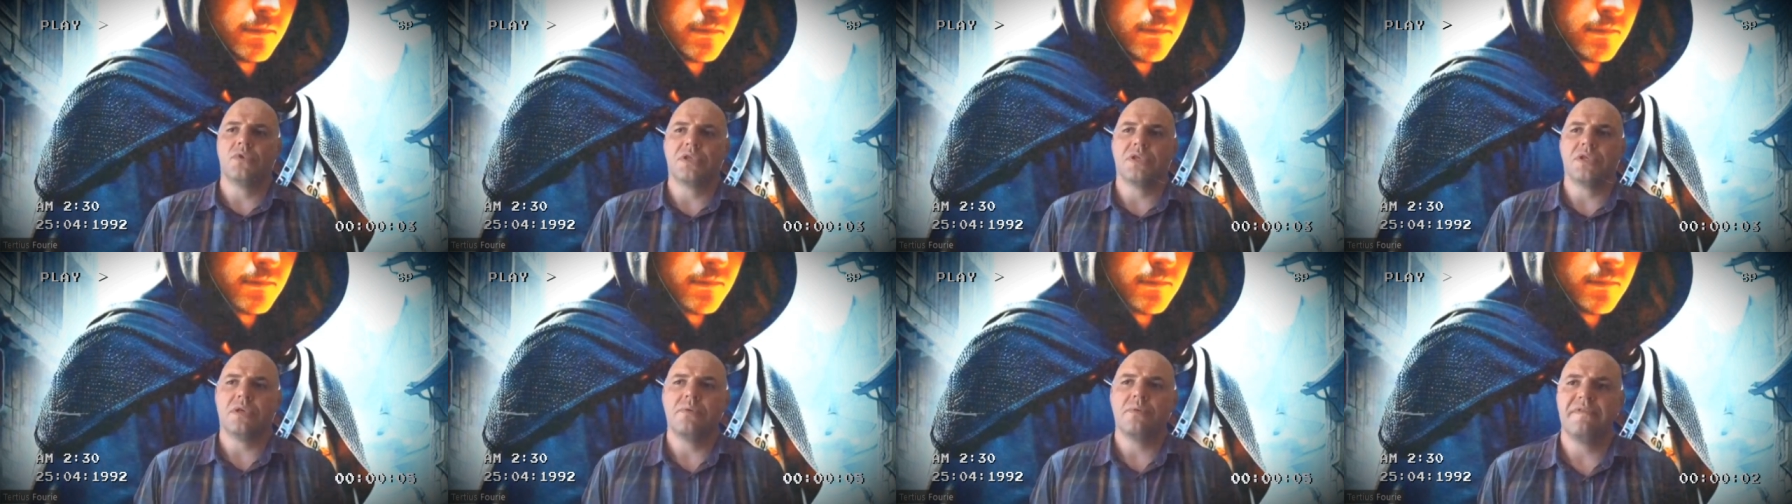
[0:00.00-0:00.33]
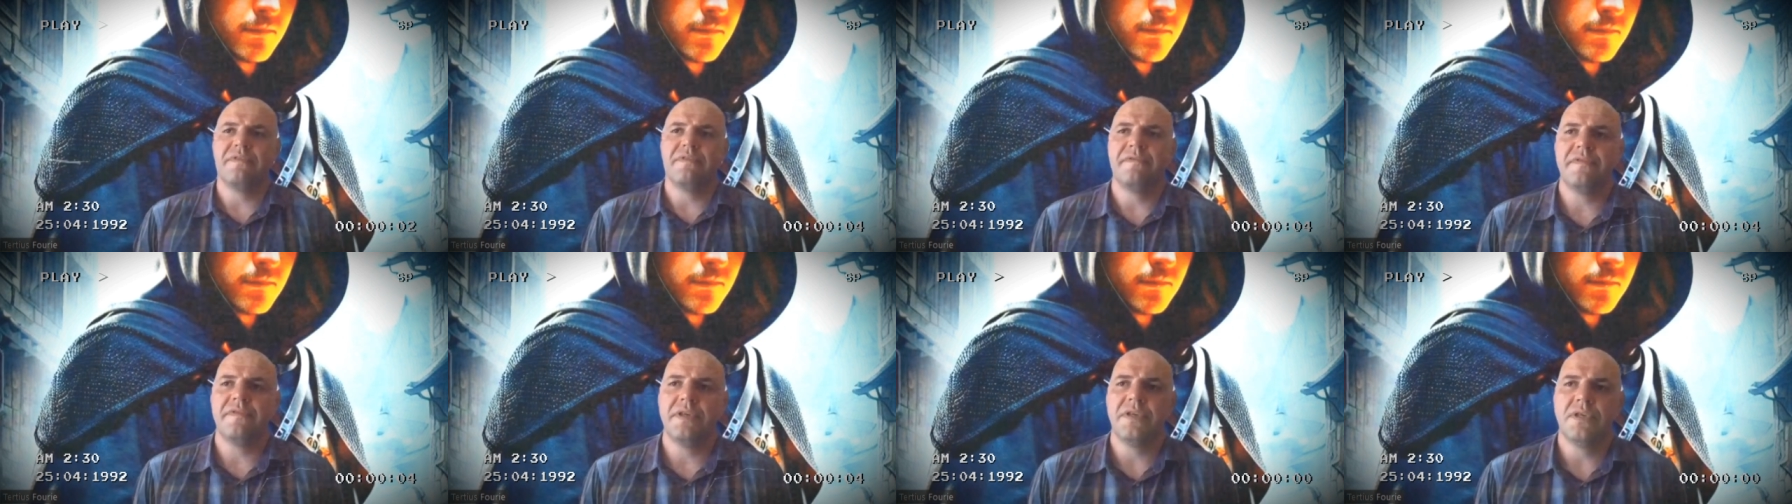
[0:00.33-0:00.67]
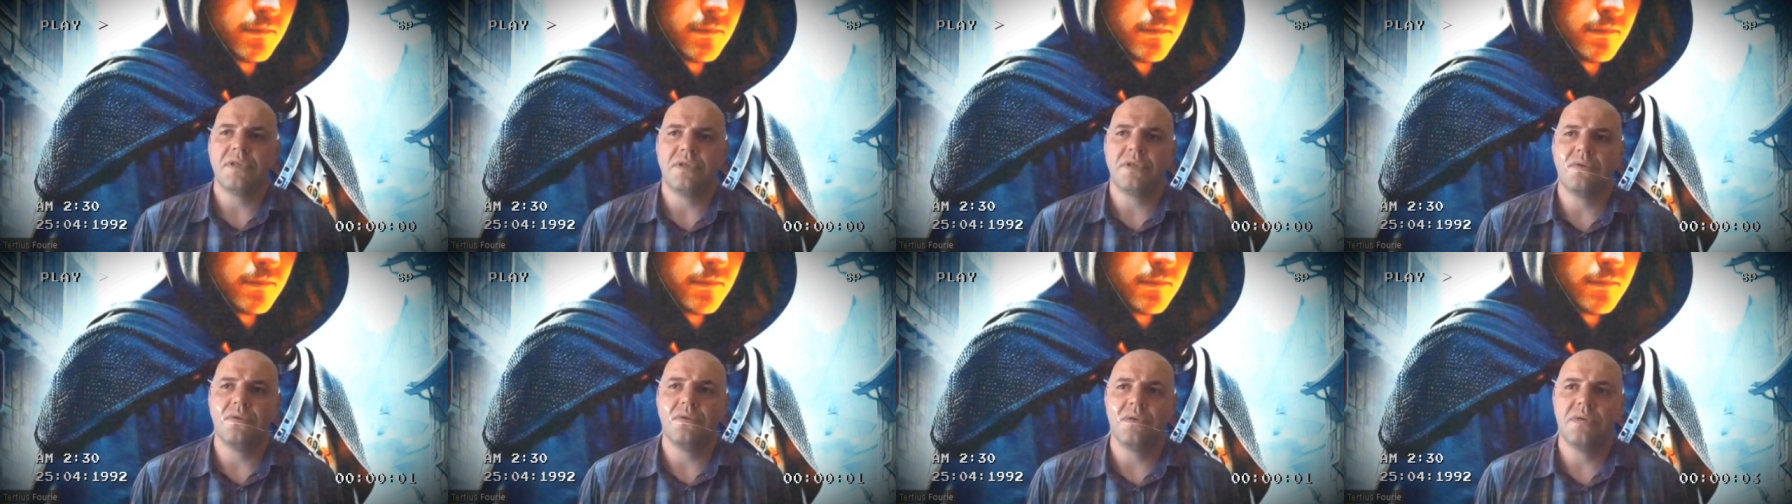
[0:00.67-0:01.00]
also
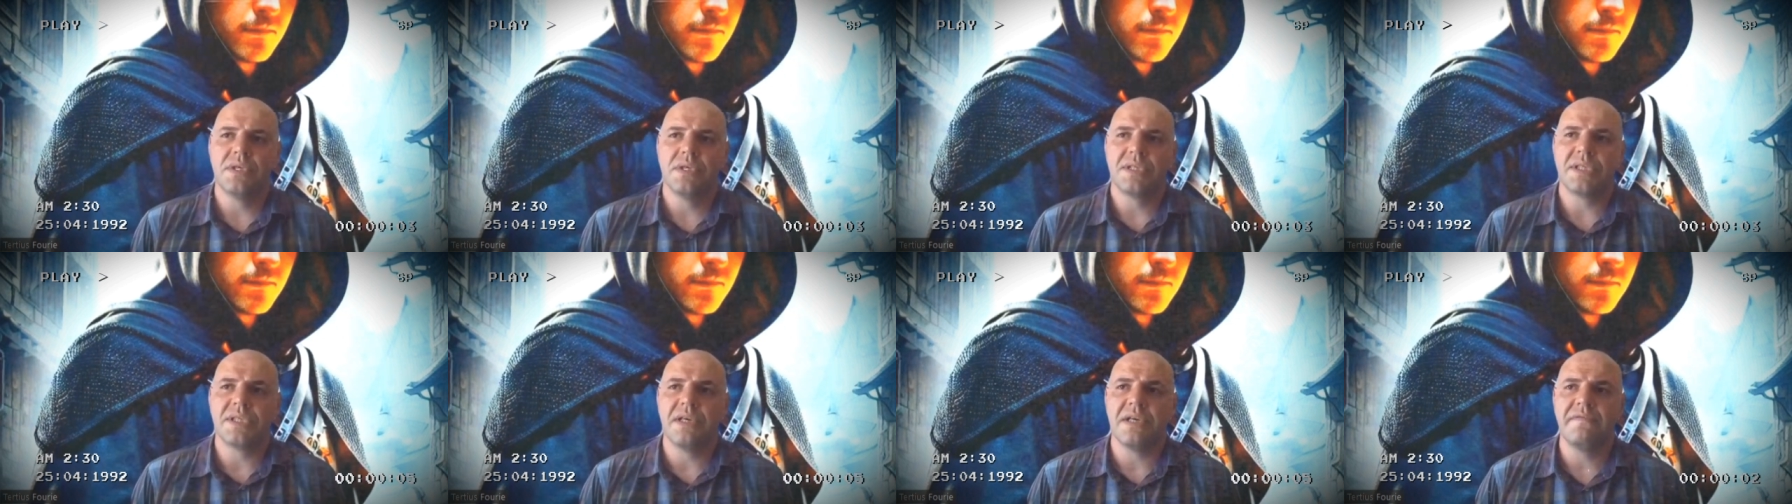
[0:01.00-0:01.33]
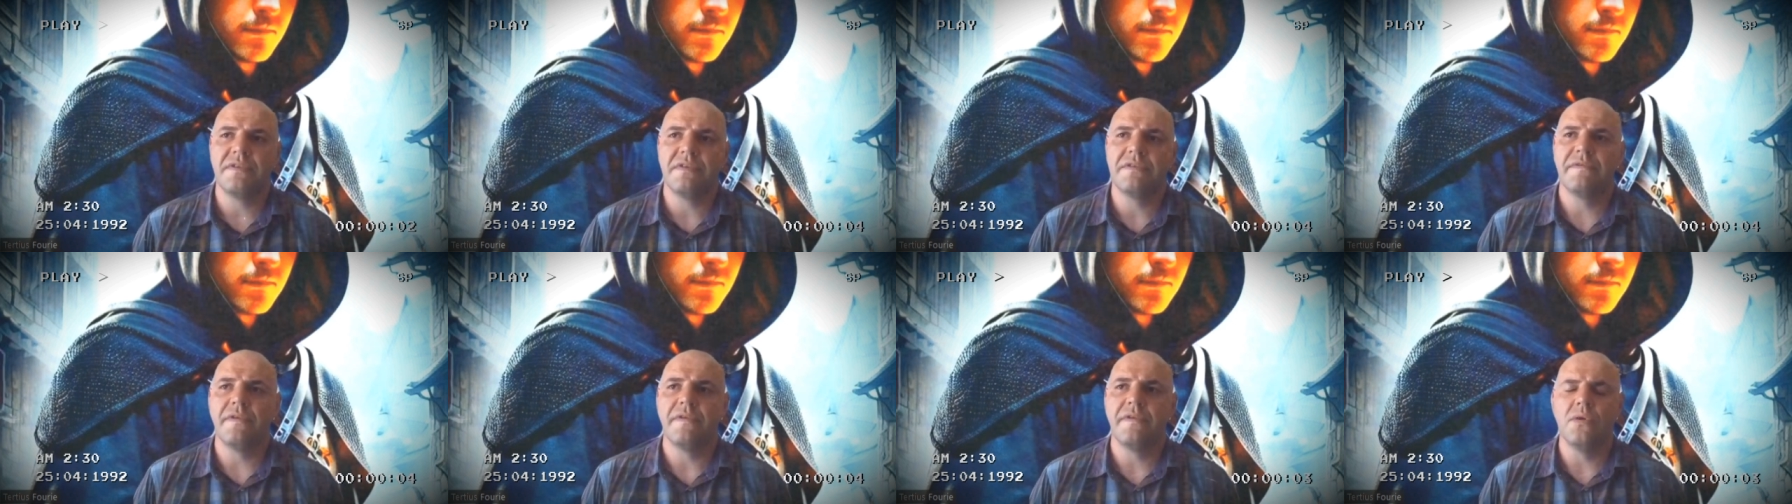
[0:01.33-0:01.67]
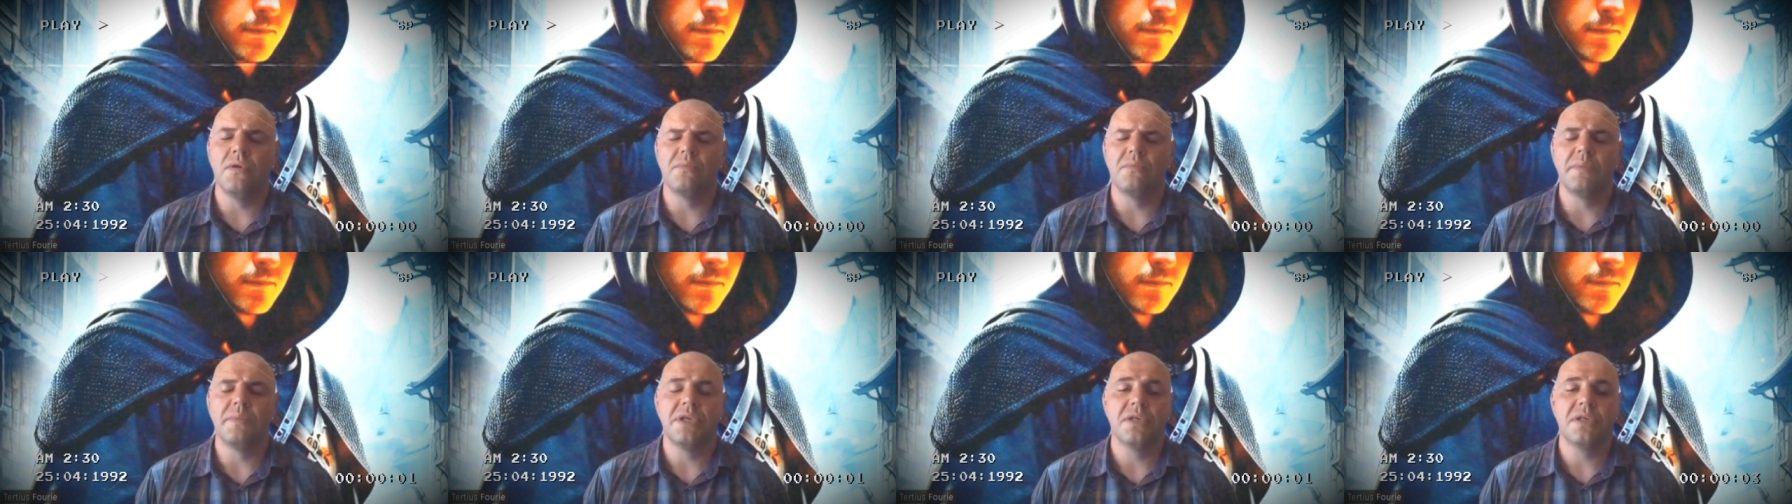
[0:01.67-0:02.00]
refers to the
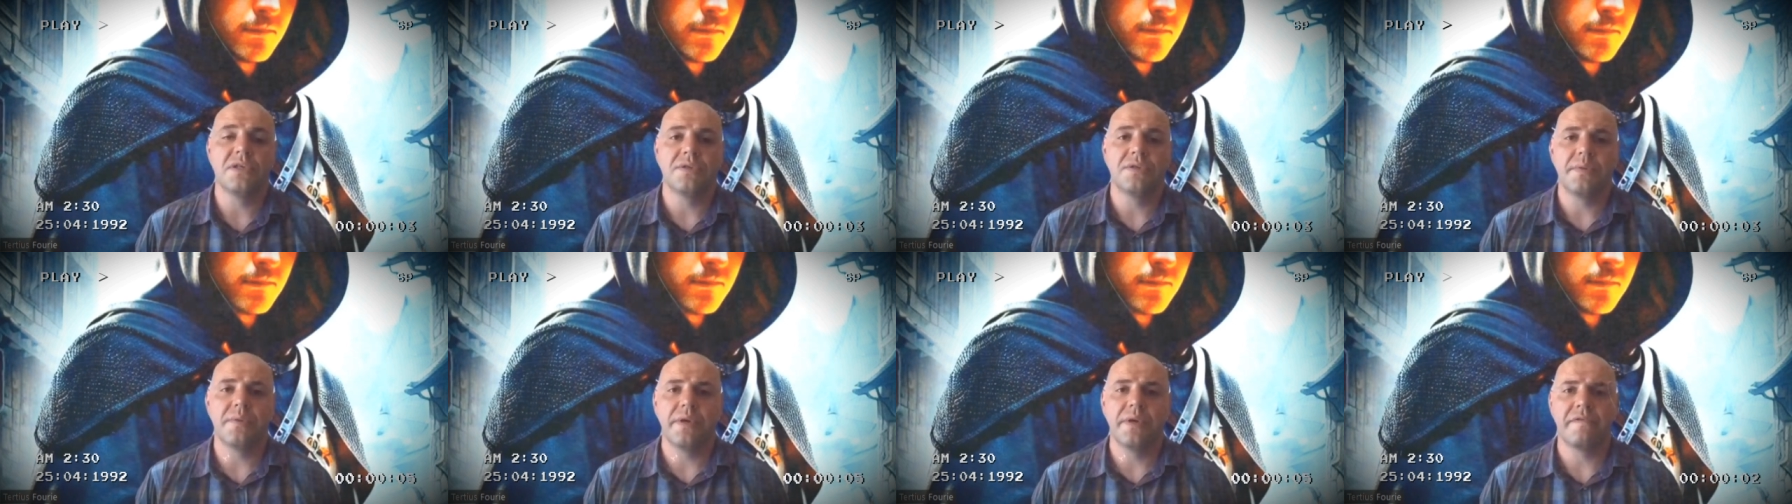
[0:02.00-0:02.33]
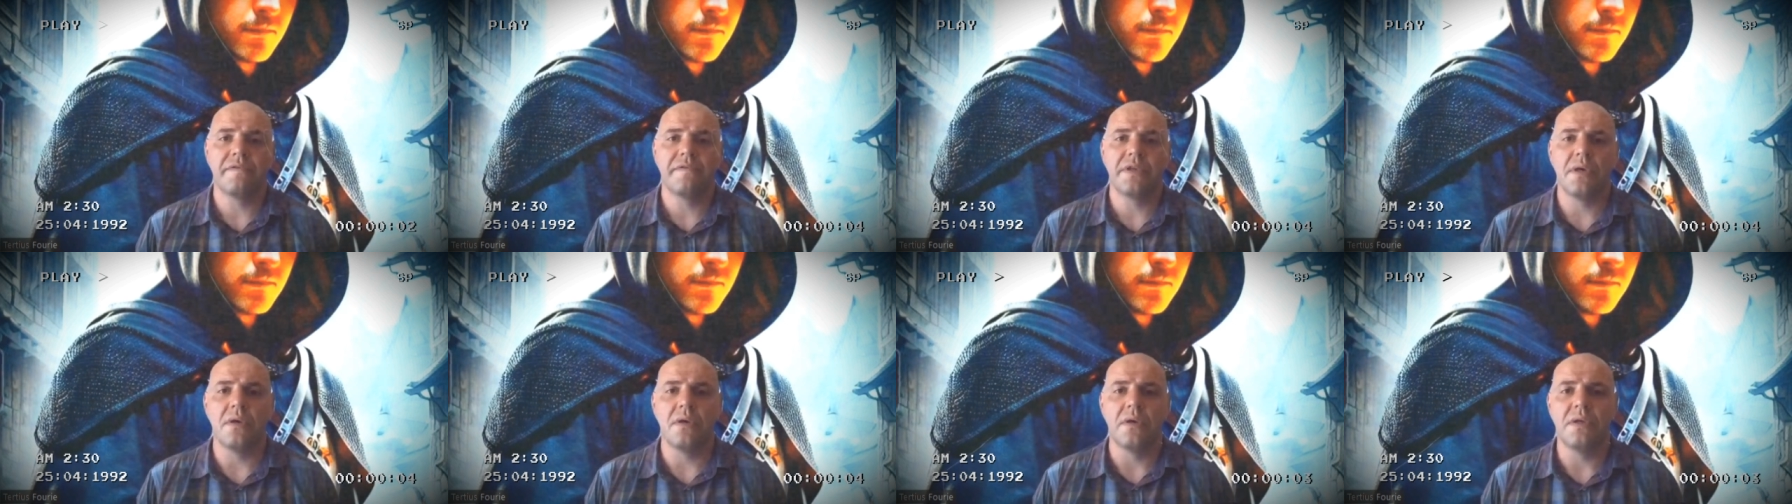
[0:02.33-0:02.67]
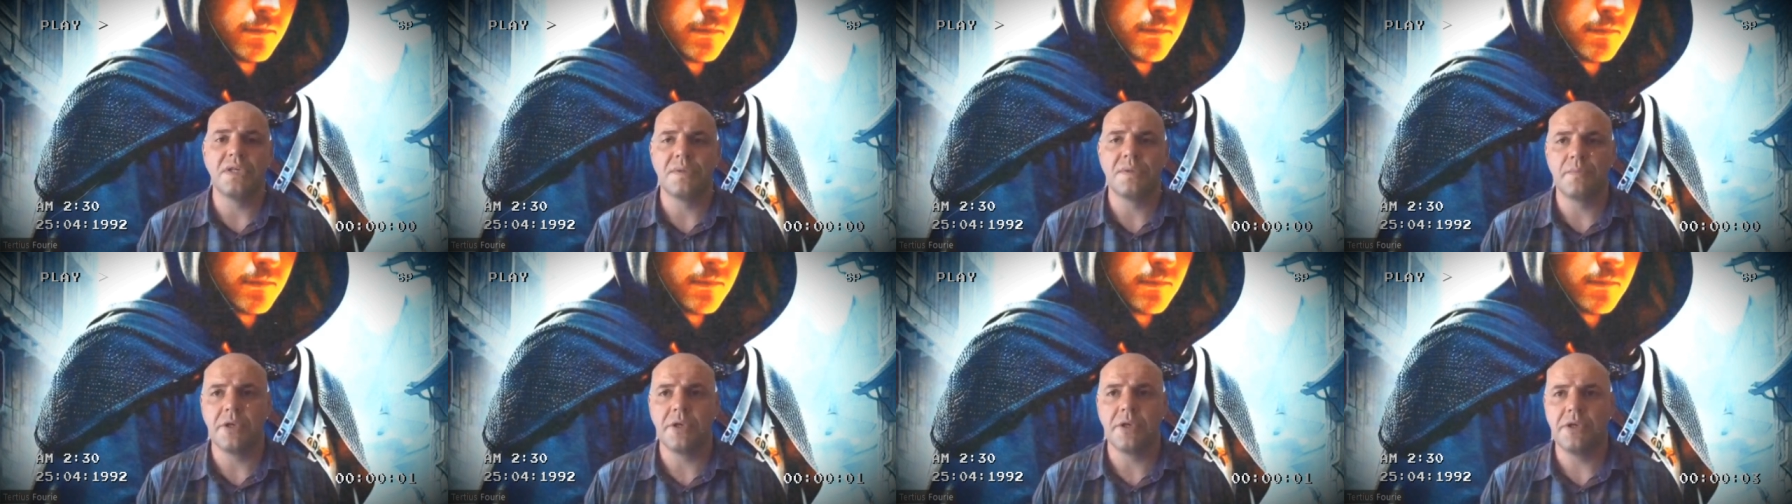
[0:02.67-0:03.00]
sevenfold ministry of the
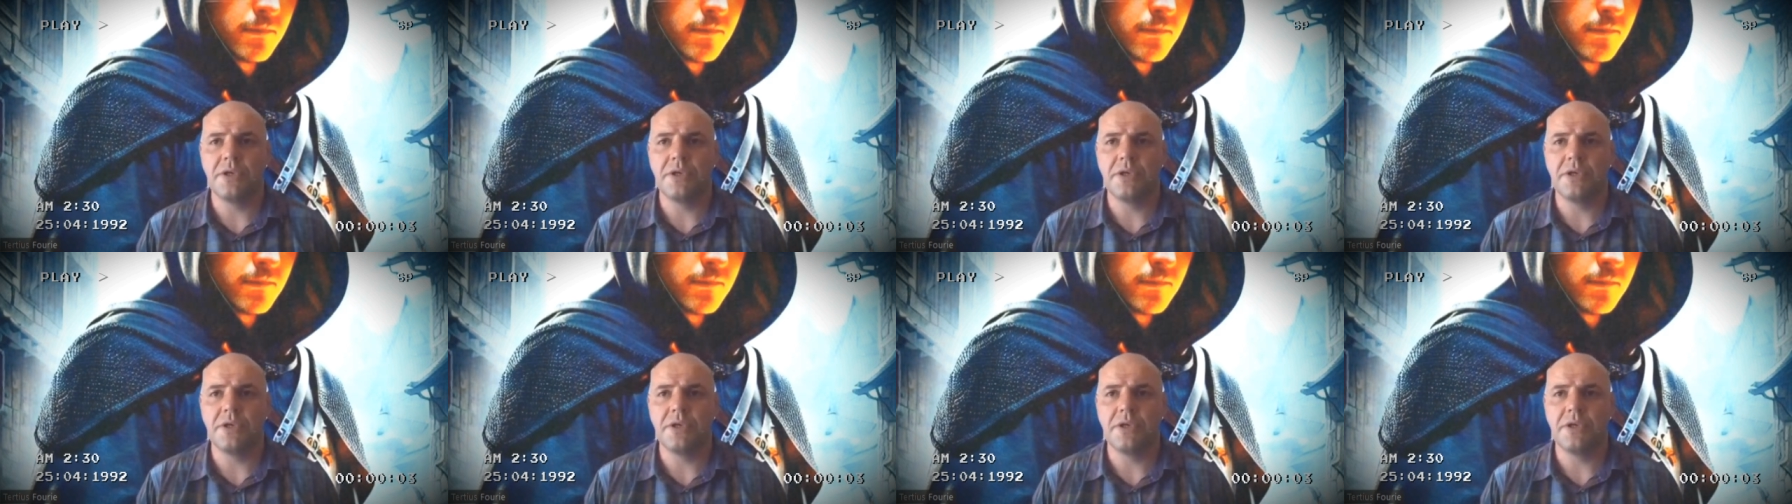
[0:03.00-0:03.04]
Holy